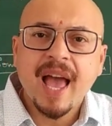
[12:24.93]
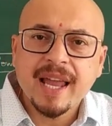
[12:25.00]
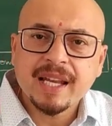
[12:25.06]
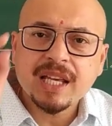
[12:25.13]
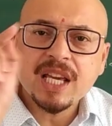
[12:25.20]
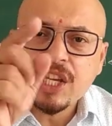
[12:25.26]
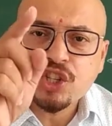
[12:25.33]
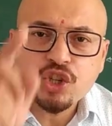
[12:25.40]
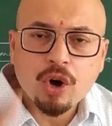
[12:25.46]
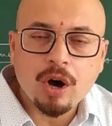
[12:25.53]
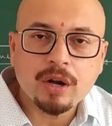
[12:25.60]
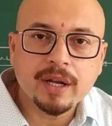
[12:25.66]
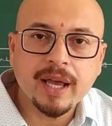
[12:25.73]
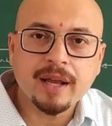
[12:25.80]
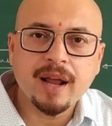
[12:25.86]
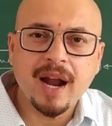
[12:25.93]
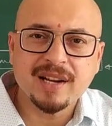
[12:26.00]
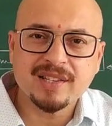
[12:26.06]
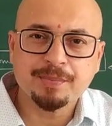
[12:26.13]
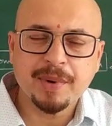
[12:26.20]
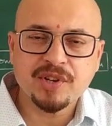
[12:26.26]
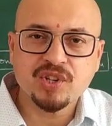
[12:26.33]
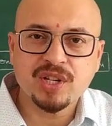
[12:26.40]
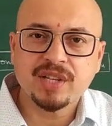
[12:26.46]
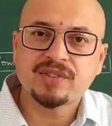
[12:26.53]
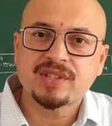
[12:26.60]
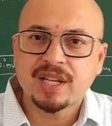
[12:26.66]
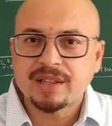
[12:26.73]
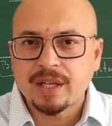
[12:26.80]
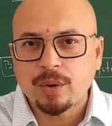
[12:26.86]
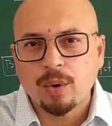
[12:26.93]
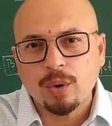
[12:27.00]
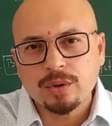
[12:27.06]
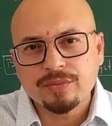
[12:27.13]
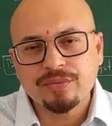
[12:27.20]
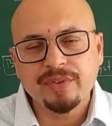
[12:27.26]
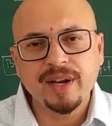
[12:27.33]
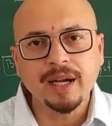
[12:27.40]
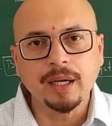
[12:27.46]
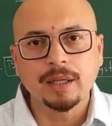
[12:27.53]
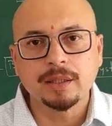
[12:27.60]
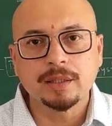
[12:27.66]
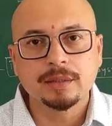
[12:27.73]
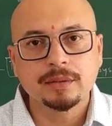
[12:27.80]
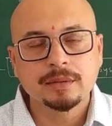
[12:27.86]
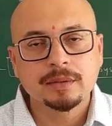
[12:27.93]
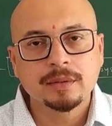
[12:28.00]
and each organ are specialists in their own field.